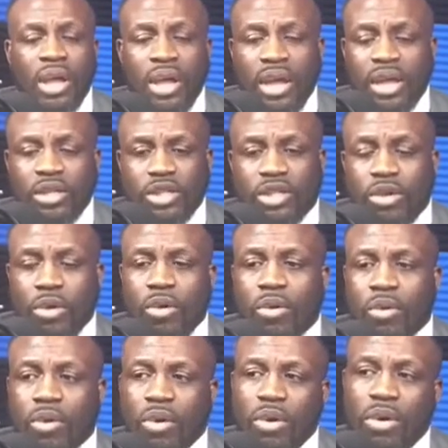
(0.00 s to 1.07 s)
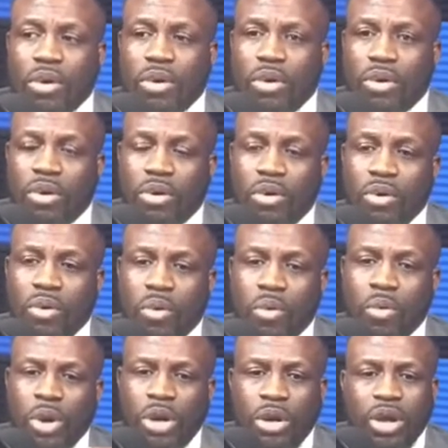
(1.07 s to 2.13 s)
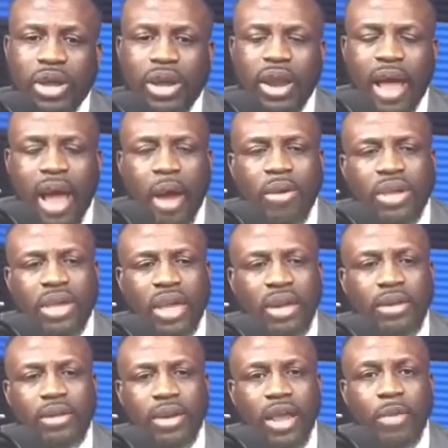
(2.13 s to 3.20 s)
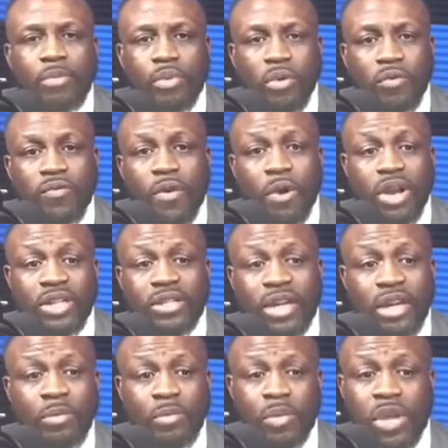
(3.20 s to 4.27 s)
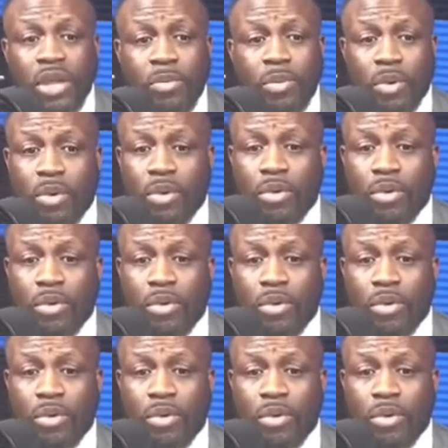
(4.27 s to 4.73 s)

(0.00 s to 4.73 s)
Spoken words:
And so we look at how can they provoke a certain people.